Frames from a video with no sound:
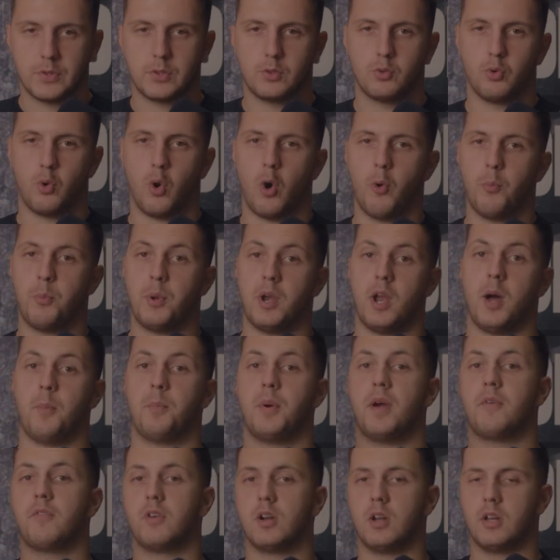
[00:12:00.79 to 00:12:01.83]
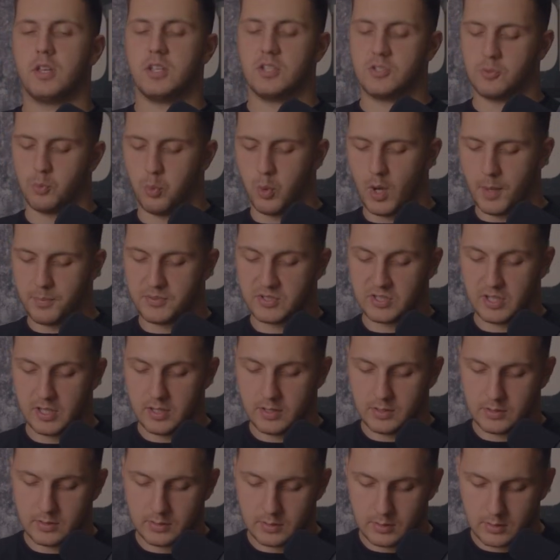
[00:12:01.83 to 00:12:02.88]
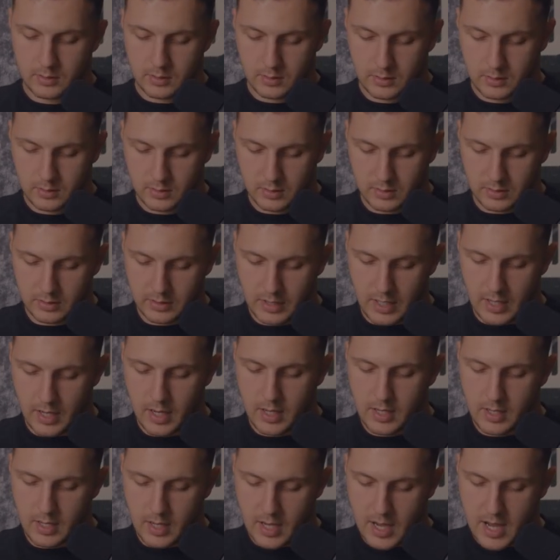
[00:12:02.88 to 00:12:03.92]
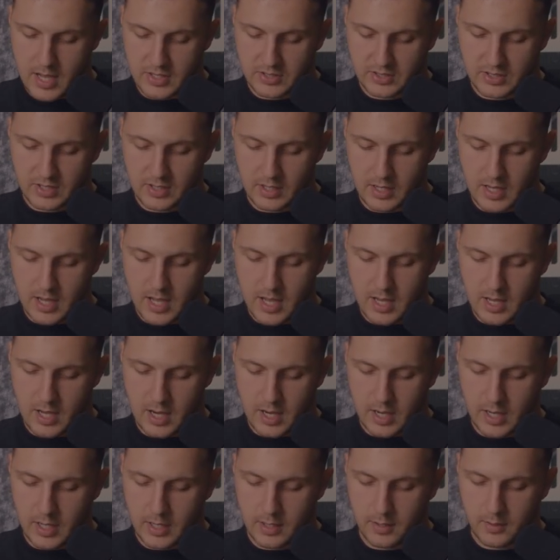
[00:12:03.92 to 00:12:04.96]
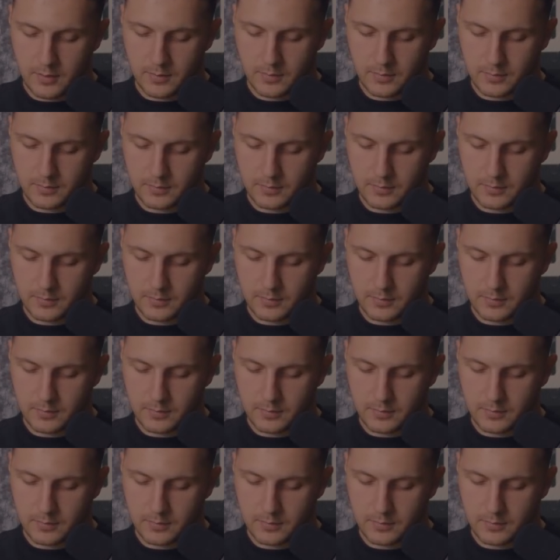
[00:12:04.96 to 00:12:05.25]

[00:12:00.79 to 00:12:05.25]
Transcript: to open up every lead's website. Then I ask AI